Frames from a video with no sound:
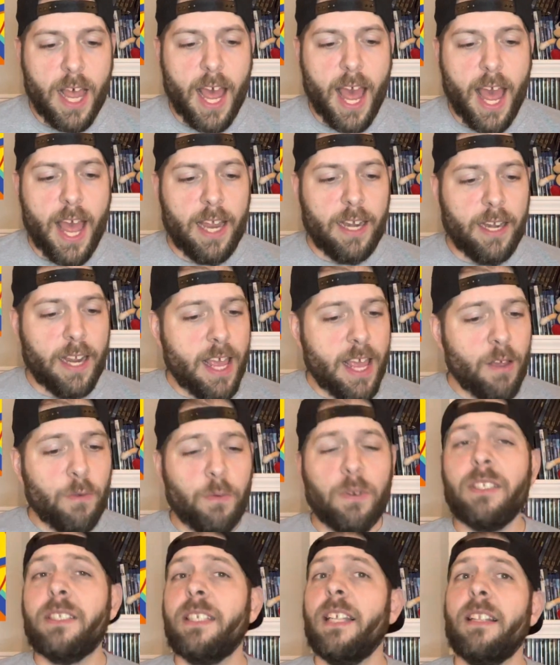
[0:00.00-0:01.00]
And it
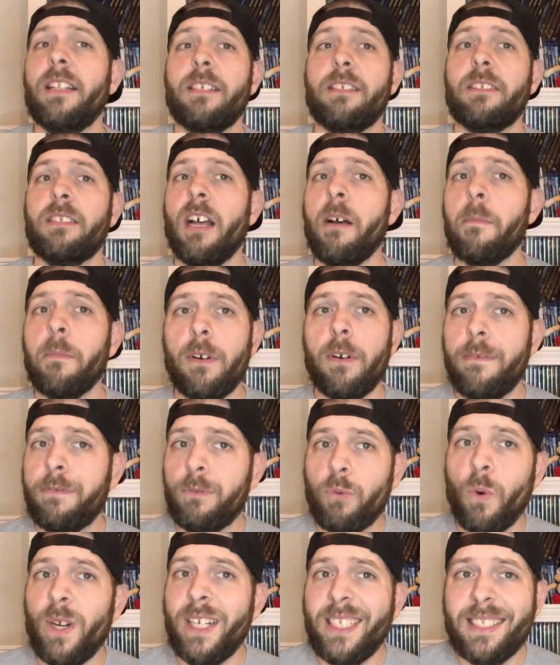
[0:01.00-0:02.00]
was in the summer of
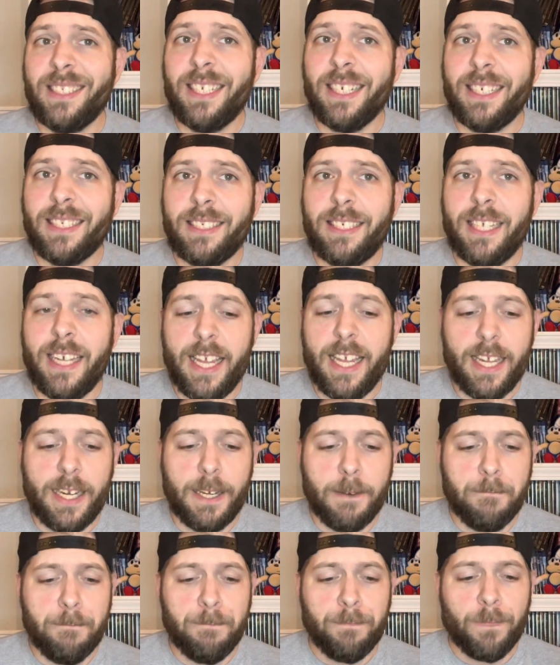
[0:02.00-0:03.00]

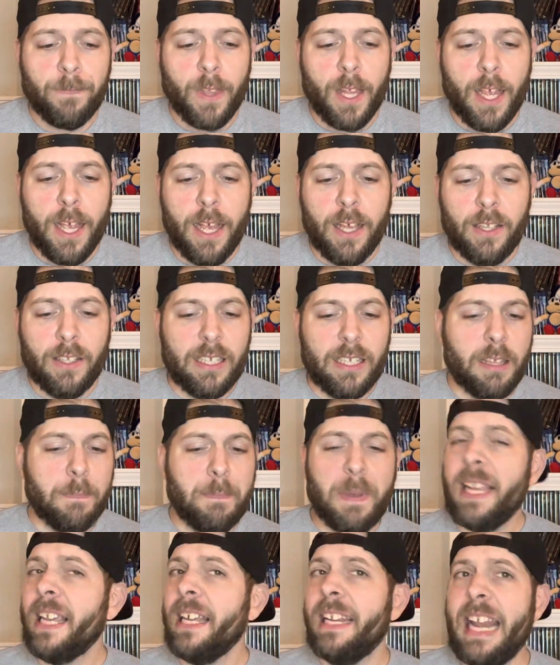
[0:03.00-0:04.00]
2016 that the
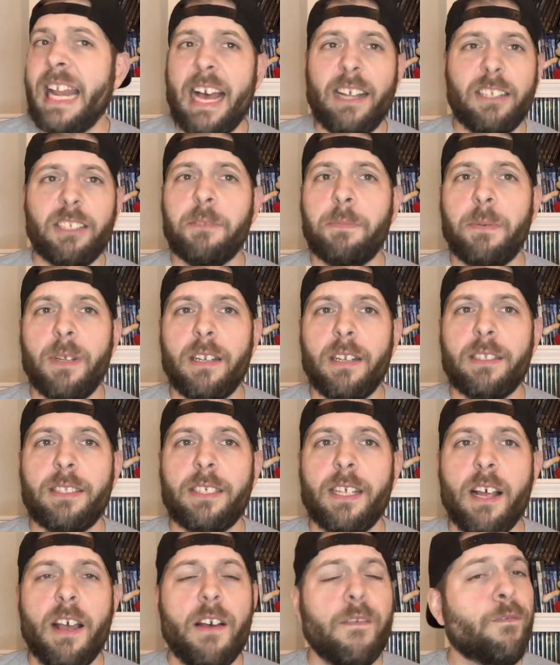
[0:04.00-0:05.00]
big announcement
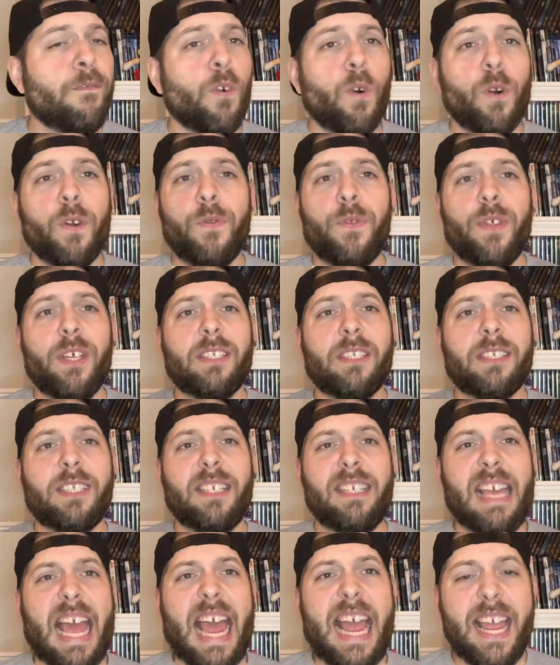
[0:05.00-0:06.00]
for this
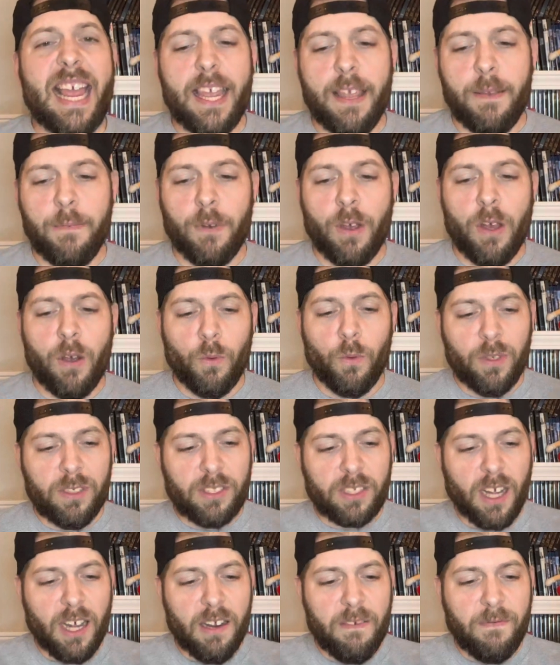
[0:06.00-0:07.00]
game
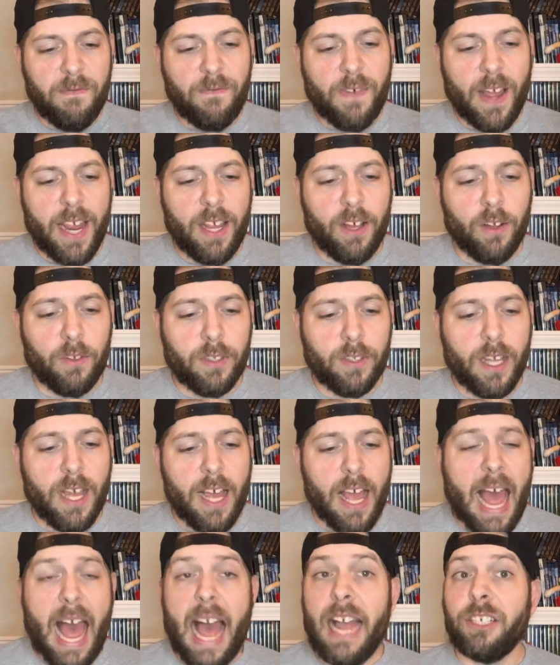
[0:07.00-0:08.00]
was unveiled.
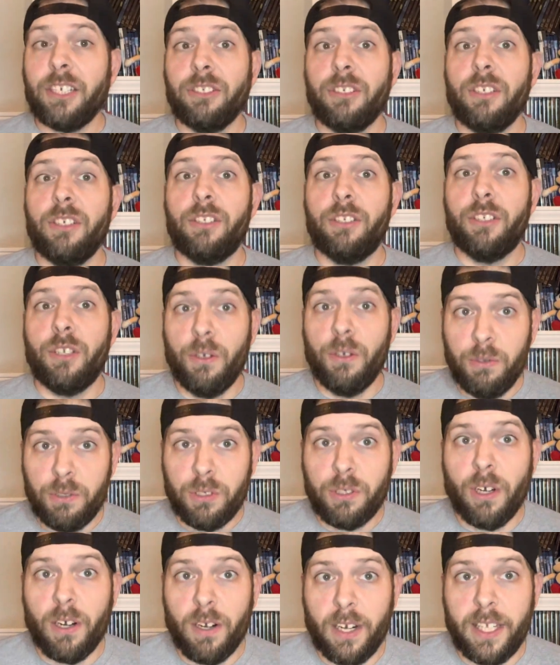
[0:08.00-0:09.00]
Actually, two
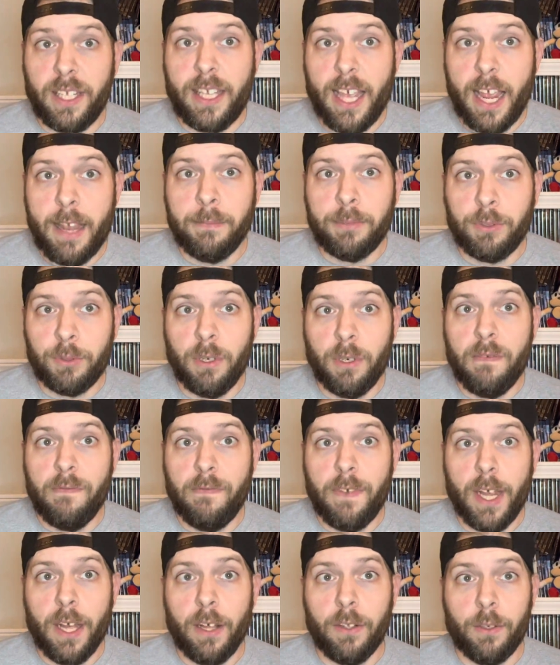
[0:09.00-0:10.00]
Sonic games were
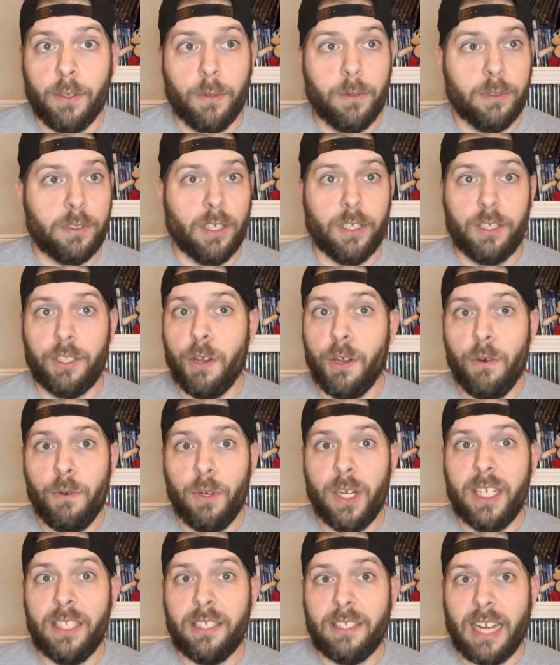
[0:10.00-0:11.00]
unveiled. There was a
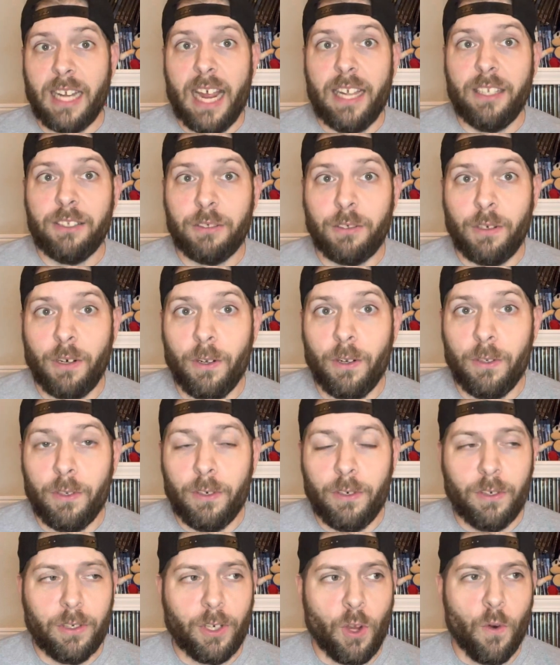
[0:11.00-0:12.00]
2D
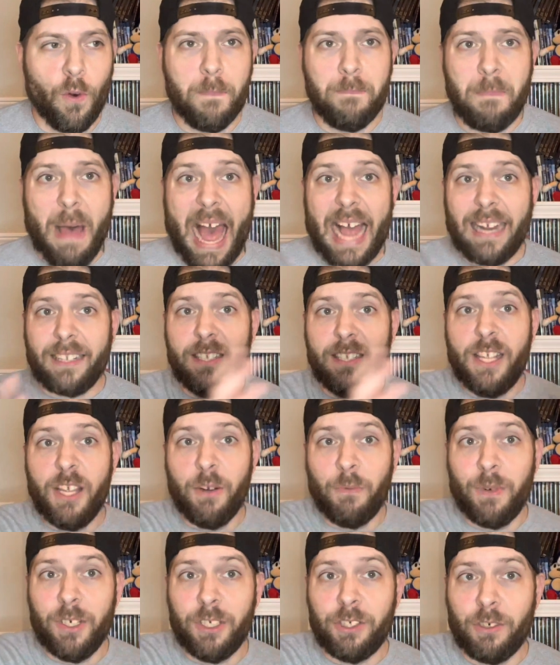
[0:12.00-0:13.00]
side-scroller going back to the
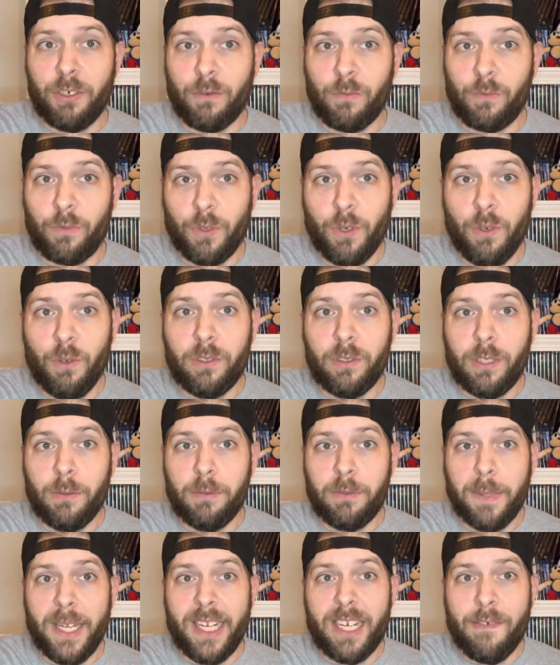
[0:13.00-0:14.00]
original roots that
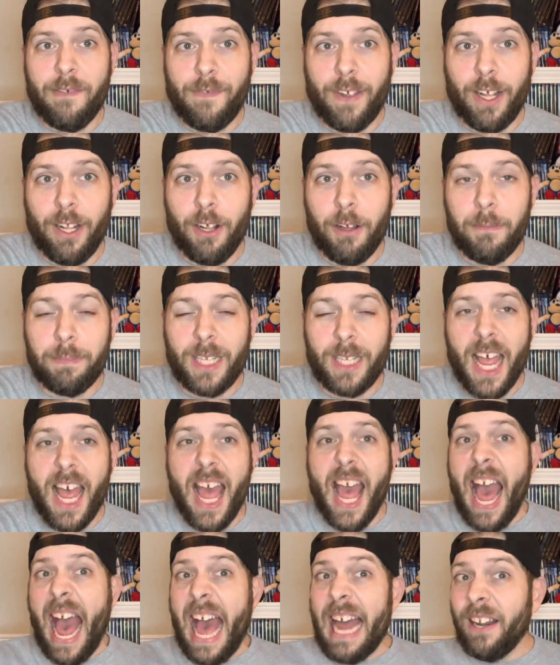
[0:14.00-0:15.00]
was being developed,
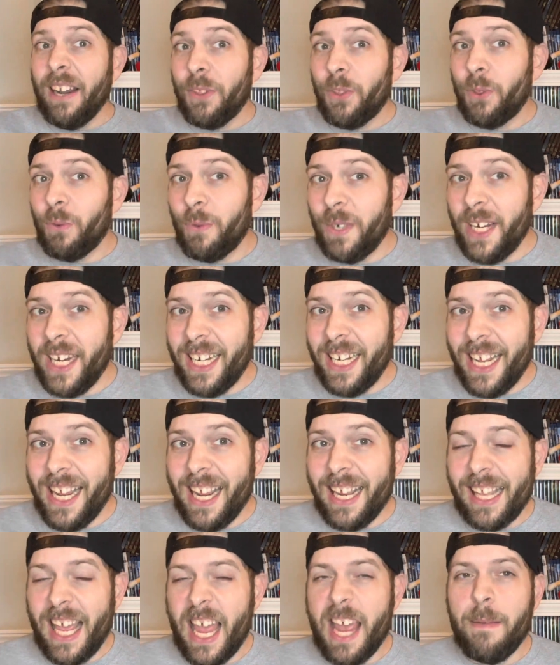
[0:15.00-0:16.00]
and a
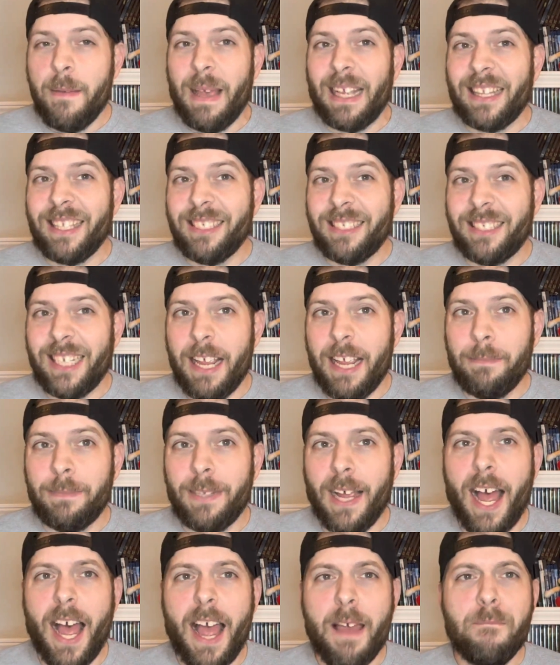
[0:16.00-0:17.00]
3D game at the same
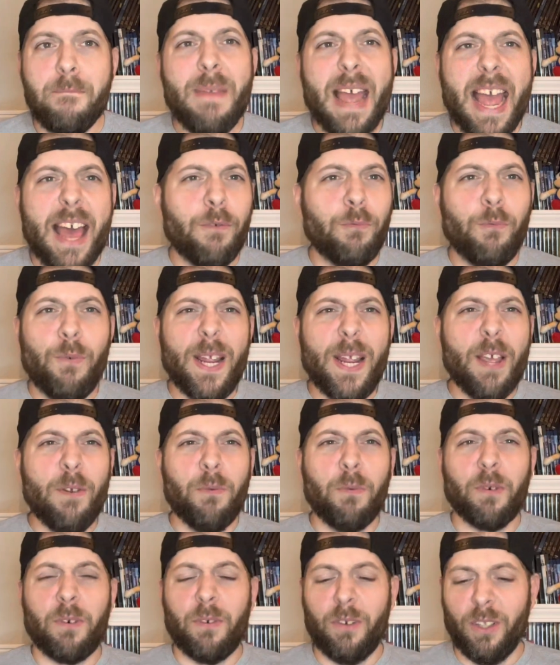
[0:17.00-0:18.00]
time. Man, we
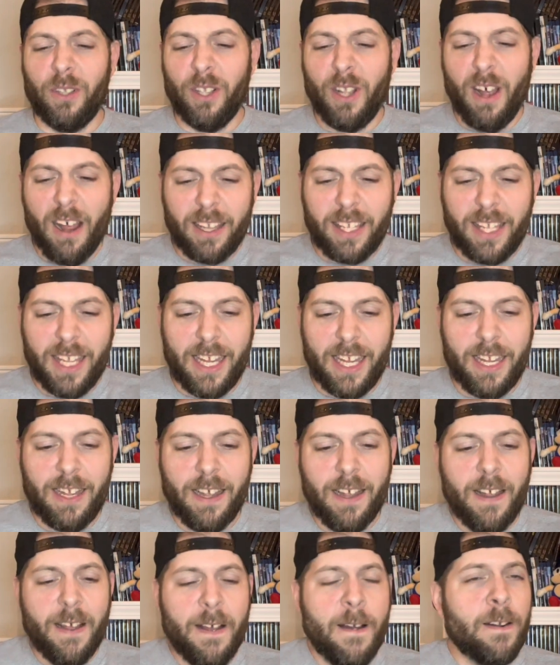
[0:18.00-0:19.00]
were lucky
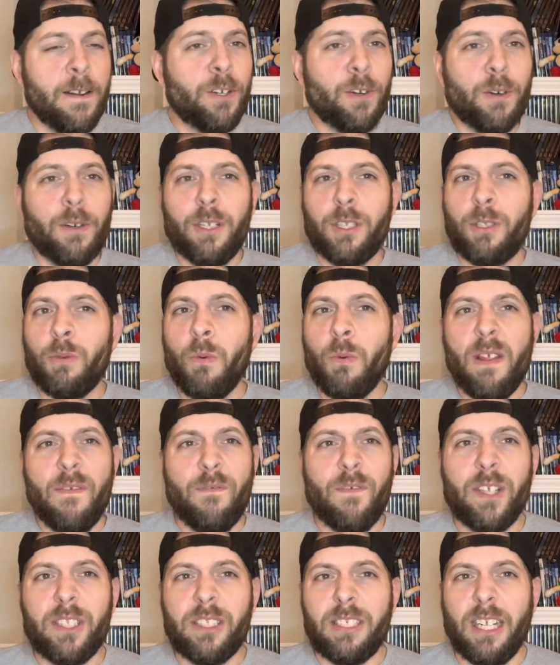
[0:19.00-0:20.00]
during the
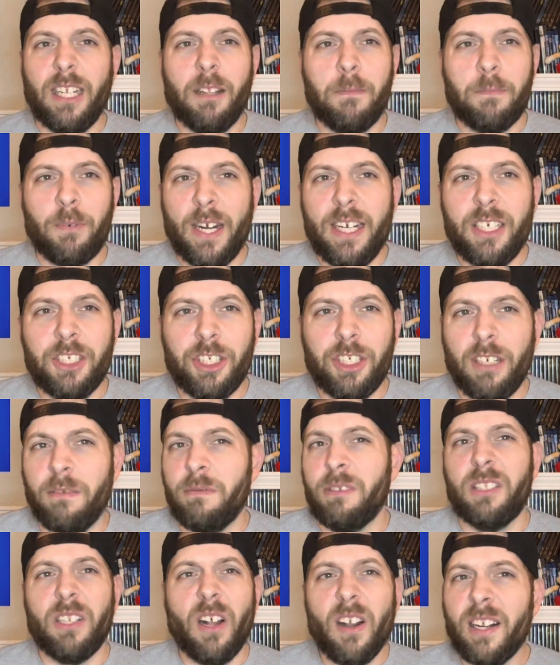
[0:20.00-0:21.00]
25th celebration of
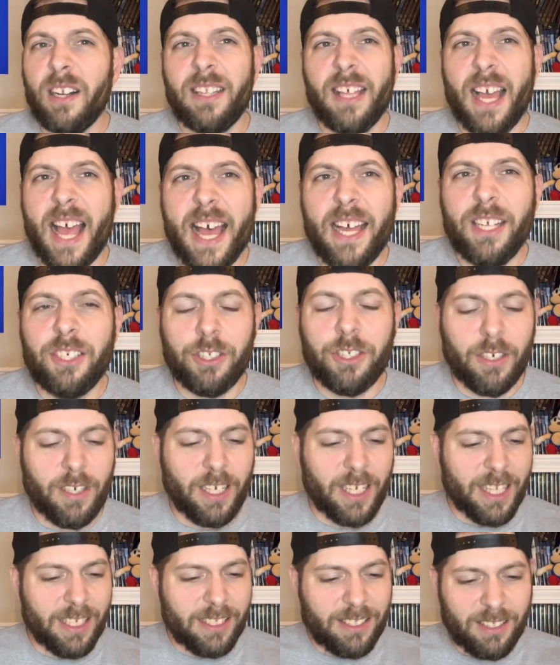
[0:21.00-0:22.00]
Sonic the Hedgehog to
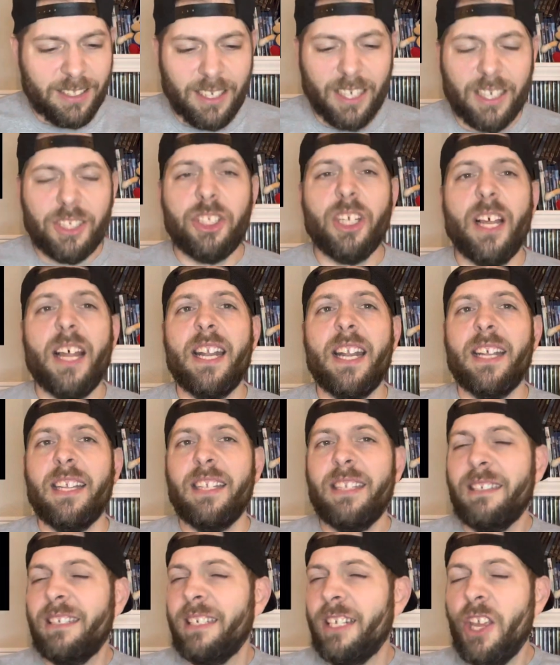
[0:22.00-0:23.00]
get such a
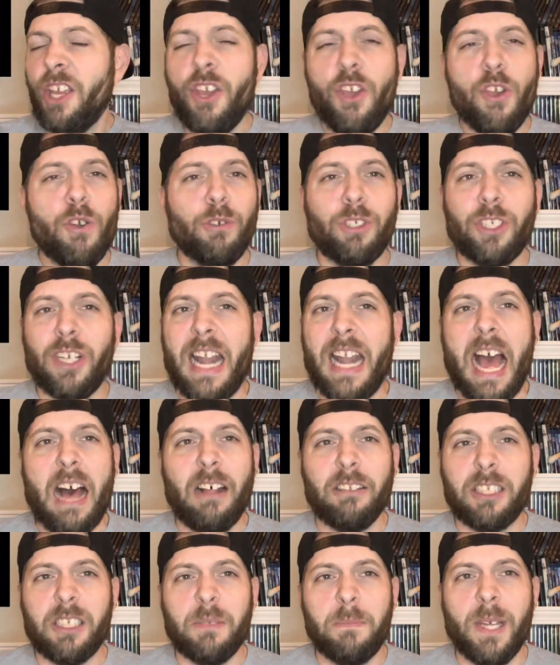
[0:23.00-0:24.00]
huge
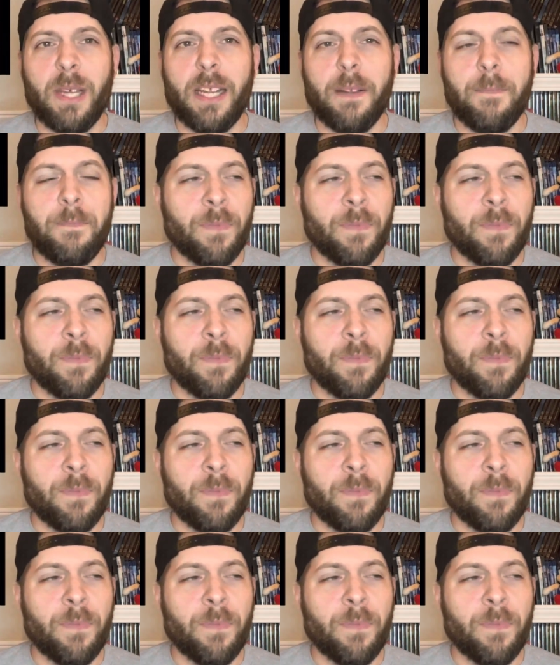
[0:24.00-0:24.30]
announcement